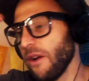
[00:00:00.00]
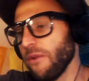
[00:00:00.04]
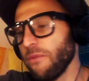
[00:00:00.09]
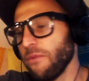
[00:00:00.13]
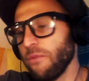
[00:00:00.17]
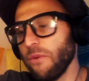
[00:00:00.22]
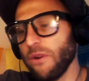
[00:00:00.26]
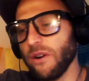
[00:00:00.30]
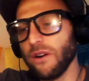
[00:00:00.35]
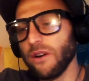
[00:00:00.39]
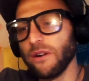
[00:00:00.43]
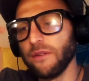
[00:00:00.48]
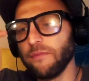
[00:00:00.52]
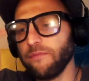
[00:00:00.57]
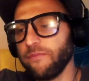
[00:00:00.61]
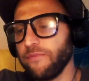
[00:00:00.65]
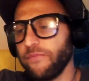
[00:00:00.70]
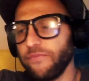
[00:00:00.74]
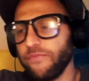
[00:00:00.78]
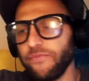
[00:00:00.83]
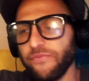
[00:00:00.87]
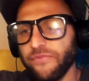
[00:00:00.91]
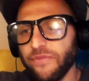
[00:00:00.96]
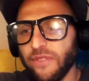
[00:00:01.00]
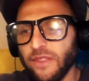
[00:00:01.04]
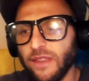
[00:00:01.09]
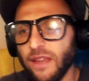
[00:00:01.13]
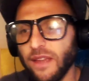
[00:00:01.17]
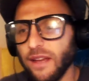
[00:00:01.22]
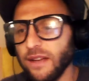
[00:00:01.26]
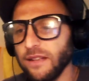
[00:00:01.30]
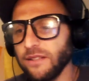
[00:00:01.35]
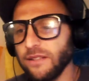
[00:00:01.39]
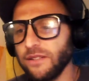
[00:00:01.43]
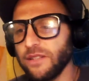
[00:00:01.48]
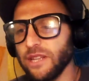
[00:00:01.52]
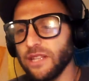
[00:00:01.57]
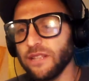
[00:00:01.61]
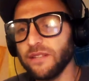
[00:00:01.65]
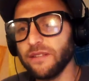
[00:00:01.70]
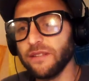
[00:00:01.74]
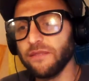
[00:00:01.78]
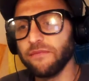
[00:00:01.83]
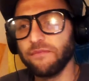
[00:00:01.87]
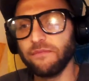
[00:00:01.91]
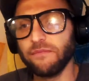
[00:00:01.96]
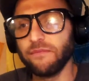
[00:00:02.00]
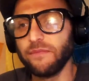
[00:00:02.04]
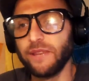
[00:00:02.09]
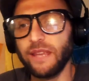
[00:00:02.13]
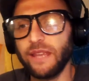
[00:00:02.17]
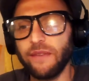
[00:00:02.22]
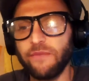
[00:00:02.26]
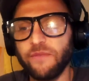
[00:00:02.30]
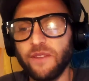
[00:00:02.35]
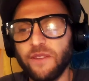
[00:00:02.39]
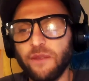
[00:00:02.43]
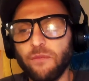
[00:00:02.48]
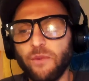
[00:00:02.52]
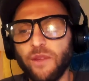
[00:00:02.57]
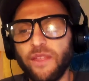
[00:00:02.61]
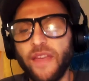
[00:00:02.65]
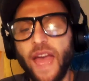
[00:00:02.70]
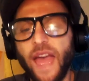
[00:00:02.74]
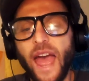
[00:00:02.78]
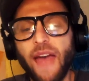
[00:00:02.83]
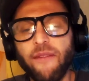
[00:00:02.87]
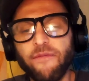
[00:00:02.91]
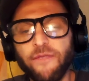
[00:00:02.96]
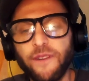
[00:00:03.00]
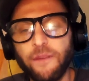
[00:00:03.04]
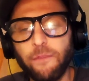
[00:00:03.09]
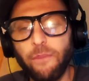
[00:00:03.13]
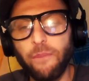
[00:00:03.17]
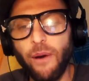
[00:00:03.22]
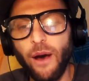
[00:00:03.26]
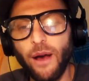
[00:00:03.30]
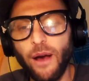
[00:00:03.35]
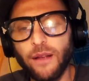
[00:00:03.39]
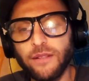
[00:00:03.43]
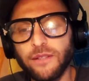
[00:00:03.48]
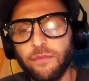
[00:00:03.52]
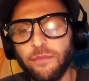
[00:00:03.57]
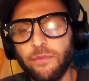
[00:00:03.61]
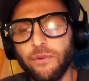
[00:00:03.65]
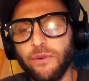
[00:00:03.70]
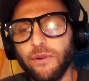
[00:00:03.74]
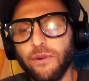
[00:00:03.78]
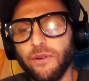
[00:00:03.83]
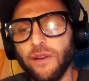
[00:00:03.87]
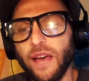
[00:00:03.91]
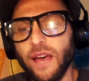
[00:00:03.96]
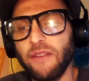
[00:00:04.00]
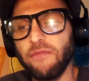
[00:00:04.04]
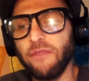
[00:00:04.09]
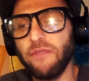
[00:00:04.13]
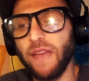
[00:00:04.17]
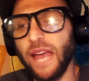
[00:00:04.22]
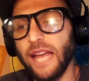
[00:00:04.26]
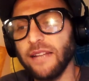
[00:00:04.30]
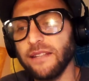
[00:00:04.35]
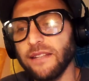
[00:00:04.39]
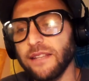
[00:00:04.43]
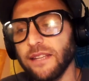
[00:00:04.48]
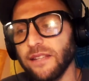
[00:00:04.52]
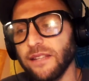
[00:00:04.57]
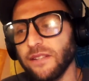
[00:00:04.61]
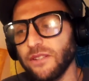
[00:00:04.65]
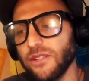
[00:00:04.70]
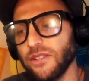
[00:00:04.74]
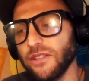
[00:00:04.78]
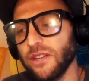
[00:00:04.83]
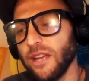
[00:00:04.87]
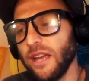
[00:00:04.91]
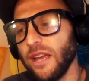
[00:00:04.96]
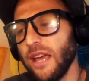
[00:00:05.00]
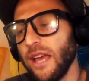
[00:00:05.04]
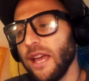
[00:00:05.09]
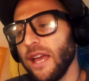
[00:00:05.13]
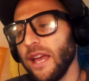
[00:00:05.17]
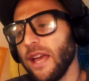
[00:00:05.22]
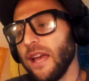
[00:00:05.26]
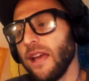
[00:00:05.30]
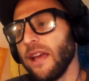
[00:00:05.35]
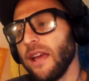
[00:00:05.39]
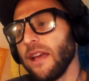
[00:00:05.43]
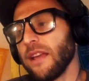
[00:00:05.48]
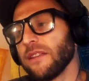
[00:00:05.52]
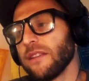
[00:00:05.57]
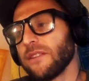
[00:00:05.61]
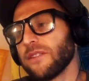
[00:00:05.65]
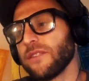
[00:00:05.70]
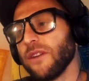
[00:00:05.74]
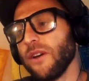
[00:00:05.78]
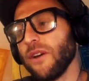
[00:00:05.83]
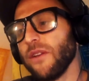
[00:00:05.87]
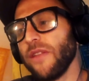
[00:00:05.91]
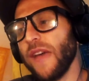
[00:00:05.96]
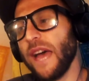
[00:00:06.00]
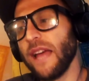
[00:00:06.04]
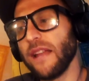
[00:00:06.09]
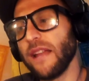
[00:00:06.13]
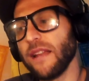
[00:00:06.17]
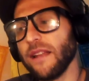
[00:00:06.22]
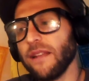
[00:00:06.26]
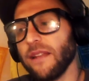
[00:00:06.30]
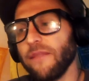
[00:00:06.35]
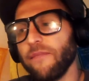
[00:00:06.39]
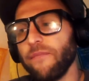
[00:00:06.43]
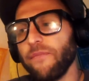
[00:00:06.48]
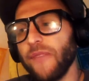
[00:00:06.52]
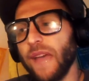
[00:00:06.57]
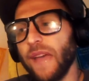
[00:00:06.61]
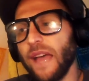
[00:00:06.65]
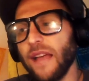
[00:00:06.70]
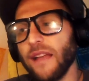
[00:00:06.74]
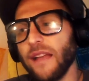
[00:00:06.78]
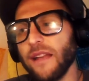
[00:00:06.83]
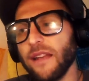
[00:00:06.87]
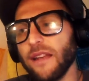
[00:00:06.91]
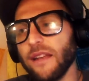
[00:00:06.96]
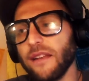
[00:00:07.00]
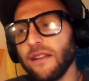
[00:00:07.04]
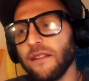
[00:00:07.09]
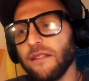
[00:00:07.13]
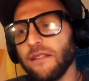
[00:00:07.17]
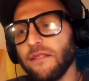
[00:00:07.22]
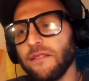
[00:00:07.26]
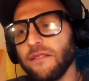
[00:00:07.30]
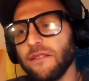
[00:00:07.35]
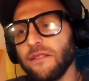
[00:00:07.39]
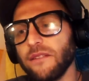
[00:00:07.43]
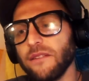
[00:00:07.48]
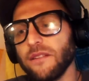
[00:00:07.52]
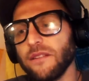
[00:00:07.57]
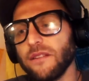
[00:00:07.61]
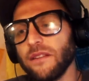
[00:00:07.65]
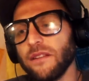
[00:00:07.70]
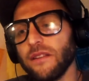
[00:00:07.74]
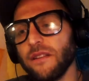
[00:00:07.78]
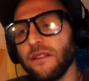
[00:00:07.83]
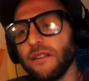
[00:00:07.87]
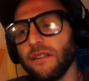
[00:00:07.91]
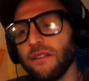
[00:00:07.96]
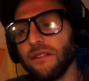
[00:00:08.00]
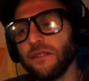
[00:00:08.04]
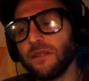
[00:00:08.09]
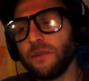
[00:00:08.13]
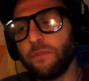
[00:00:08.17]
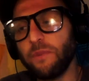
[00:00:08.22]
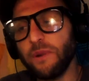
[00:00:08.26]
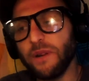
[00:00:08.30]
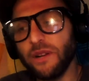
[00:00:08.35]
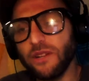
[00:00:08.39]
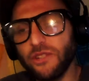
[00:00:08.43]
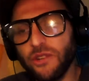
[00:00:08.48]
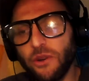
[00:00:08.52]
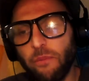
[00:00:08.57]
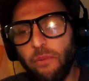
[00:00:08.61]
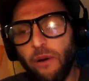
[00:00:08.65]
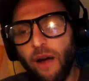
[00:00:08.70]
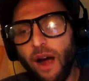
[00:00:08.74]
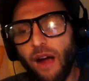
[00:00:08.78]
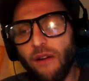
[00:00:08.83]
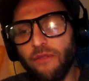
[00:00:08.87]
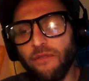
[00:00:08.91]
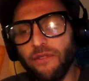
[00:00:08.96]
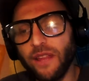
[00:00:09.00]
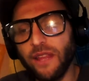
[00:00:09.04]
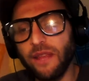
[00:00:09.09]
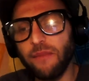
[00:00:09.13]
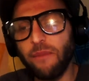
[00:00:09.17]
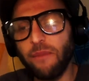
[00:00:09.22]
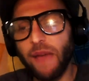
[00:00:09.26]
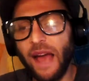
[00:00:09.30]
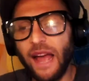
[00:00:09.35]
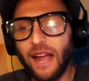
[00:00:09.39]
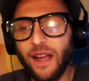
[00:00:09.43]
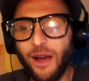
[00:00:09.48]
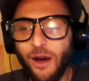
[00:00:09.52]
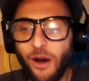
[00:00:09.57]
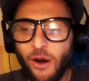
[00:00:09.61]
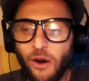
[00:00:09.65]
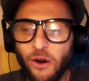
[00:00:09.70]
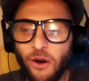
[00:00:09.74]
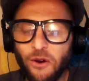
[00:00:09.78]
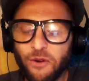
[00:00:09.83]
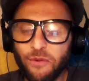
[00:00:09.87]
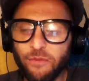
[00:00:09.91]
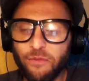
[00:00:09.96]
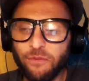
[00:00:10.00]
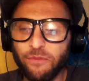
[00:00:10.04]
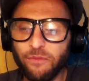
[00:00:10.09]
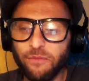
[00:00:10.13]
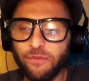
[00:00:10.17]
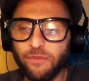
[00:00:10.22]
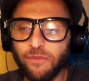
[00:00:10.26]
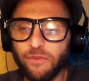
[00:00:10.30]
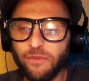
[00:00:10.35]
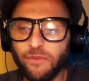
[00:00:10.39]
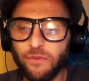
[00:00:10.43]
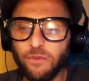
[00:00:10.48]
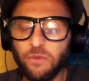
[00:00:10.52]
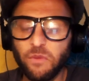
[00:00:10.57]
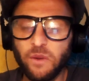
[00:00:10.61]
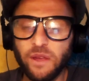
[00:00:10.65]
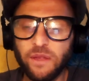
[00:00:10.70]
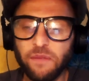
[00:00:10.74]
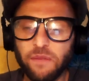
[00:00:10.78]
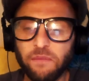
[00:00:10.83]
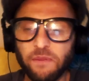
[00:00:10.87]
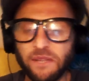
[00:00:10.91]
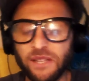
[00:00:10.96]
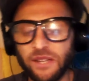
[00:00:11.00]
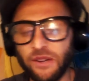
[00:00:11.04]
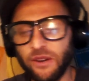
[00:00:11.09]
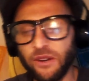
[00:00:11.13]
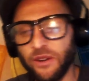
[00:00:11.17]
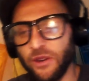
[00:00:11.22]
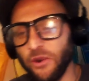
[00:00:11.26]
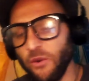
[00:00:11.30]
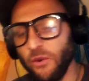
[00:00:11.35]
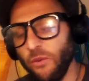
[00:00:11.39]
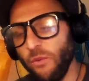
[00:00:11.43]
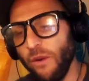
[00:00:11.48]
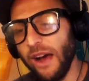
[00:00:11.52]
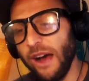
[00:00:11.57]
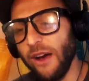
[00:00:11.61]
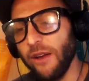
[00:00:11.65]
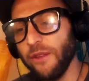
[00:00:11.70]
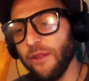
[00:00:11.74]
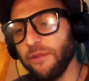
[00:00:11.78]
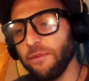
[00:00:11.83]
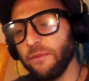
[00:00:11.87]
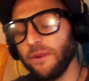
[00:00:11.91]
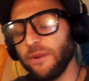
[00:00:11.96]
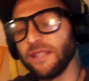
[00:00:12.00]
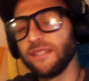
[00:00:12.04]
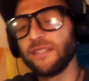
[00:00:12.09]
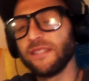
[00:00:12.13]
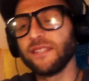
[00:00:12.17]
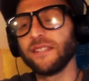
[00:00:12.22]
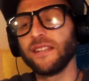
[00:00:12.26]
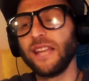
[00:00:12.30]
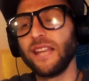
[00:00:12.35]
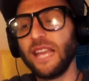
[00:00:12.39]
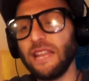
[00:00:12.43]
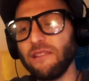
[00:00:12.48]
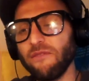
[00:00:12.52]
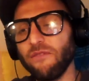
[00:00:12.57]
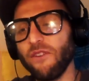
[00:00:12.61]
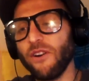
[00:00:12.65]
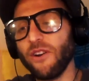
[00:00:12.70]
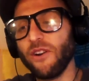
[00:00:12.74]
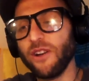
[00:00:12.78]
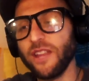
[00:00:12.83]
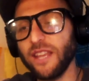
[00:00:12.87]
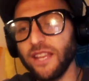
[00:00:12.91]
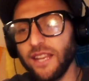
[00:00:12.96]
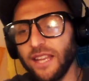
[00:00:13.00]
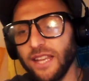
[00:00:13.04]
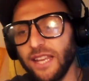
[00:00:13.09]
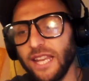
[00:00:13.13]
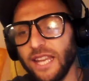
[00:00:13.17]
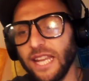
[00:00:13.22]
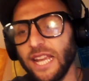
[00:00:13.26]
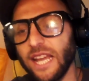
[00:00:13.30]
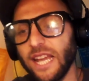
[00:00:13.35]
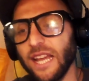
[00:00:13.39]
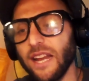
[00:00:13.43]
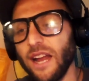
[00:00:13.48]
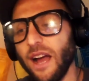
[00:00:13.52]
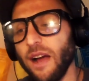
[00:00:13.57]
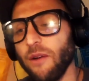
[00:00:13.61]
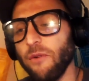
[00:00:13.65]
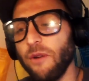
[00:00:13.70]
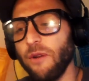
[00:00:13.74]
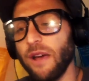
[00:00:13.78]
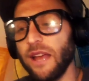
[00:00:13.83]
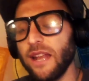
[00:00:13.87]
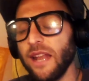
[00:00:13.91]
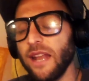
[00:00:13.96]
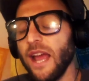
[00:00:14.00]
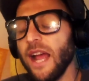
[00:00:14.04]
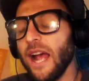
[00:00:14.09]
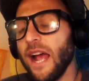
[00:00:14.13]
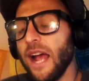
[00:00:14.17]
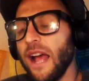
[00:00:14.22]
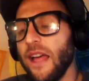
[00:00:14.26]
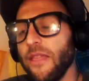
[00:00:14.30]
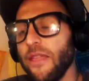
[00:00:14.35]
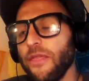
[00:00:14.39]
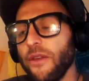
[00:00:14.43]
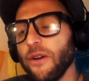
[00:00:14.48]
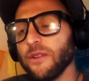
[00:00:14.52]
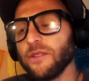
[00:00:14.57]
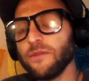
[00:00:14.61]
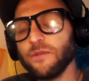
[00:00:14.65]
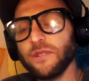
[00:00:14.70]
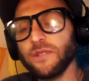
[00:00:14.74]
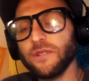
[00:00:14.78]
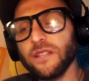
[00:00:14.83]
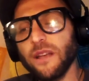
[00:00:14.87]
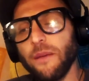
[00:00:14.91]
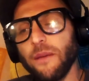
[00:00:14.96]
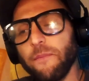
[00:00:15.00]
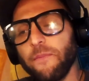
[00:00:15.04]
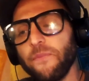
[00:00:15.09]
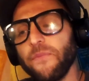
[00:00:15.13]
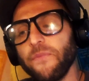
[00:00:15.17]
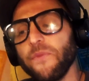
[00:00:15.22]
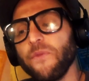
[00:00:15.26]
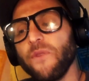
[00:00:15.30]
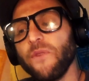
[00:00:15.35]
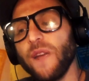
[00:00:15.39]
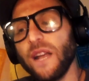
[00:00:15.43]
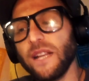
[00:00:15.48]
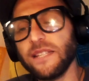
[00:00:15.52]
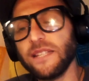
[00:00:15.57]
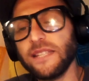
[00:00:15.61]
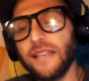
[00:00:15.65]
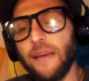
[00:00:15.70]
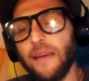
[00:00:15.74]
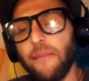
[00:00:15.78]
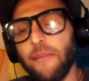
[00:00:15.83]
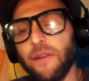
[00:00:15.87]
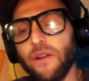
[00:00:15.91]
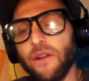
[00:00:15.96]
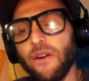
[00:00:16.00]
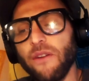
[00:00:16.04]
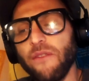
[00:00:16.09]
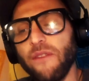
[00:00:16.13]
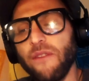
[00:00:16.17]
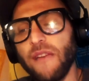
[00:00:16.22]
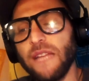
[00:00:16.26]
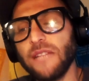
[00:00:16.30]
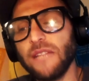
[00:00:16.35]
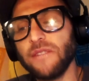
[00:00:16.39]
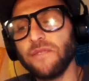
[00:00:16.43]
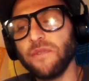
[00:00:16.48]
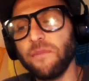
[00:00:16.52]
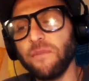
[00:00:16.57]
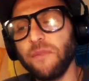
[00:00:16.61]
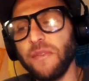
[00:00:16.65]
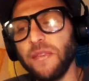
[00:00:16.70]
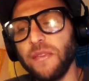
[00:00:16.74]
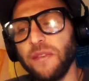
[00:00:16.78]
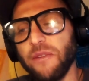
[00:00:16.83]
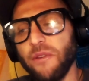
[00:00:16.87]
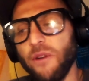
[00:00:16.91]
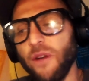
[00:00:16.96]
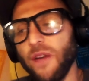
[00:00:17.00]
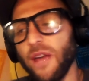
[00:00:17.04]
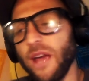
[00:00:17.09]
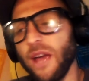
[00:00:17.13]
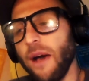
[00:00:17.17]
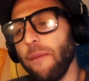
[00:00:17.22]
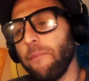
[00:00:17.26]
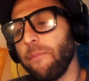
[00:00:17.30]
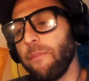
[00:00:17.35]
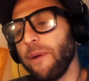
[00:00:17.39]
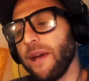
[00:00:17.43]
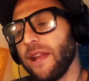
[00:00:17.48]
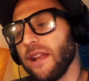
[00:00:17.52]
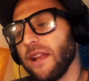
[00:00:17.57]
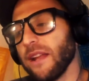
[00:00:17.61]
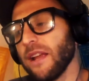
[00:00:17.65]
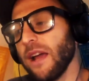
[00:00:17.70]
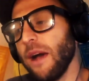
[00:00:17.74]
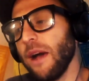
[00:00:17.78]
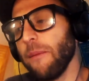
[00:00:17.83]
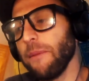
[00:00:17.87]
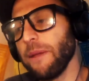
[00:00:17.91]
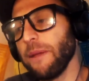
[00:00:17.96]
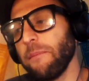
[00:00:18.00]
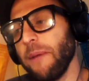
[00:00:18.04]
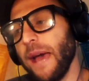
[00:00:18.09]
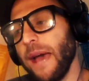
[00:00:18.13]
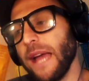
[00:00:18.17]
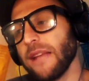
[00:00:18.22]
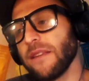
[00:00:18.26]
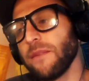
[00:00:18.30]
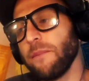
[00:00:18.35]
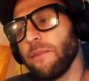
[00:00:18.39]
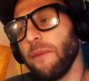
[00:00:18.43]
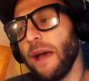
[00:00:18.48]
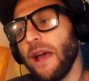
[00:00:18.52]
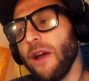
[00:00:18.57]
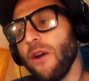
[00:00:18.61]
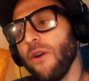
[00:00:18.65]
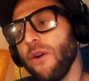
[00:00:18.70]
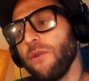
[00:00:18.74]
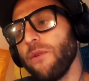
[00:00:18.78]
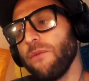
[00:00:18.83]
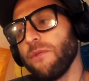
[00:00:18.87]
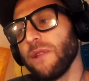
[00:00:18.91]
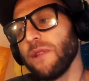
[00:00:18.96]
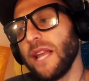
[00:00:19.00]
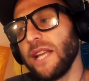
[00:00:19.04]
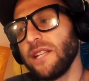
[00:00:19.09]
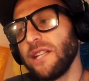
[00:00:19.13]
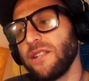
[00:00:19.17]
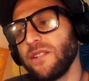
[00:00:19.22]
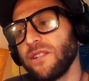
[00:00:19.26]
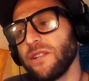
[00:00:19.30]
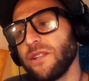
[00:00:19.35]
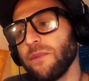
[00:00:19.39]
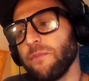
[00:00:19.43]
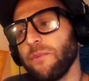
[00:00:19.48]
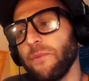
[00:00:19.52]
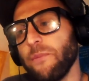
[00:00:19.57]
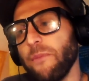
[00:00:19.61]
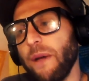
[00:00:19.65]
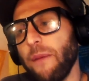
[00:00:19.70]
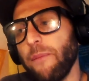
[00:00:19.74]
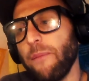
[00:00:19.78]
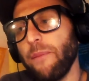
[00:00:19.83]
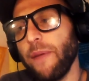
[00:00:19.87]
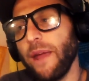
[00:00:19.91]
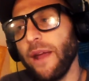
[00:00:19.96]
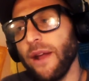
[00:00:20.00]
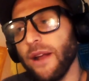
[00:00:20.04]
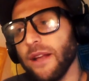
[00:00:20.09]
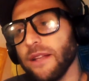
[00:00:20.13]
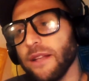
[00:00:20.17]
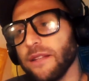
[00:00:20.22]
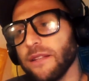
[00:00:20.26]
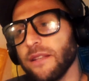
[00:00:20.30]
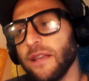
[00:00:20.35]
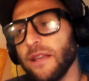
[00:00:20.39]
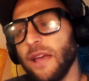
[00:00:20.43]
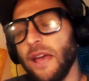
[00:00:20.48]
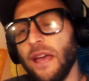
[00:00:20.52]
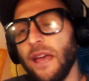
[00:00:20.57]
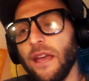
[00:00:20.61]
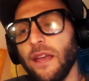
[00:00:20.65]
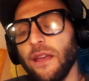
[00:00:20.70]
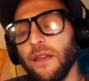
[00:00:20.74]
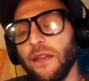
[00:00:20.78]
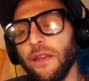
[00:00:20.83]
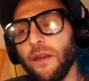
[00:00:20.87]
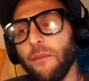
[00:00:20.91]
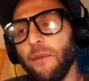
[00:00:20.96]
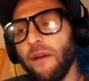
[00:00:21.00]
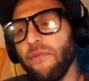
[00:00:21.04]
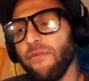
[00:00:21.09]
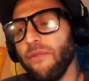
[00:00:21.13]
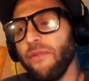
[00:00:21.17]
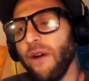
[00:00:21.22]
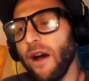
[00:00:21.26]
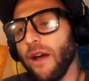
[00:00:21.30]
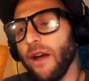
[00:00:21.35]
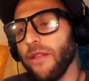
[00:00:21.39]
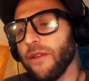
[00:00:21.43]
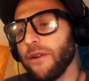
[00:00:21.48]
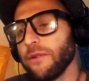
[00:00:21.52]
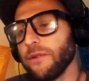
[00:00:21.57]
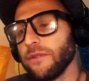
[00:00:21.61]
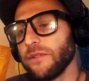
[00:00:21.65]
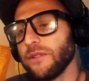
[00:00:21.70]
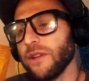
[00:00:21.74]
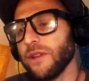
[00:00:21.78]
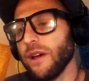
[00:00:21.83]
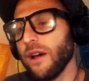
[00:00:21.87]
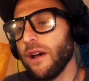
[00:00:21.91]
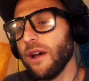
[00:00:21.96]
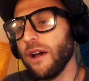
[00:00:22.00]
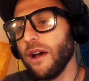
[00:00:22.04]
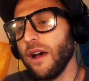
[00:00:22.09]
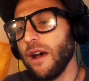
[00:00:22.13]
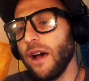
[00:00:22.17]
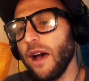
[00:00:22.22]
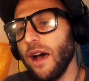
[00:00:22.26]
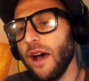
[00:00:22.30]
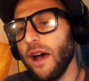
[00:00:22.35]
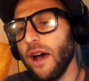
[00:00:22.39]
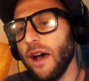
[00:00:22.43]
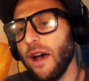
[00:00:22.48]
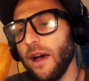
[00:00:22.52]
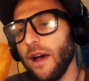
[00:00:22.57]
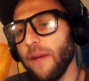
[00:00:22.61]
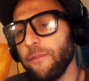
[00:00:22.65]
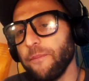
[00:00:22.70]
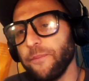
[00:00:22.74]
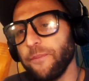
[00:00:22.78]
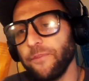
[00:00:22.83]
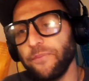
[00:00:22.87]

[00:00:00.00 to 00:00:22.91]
were just gifted with every possible advantage. So that spiritual poverty back home with material wealth was inverted in Nicaragua. And those were some very seminal events for me growing up. But coming back to my own relationship with my parents, my father was a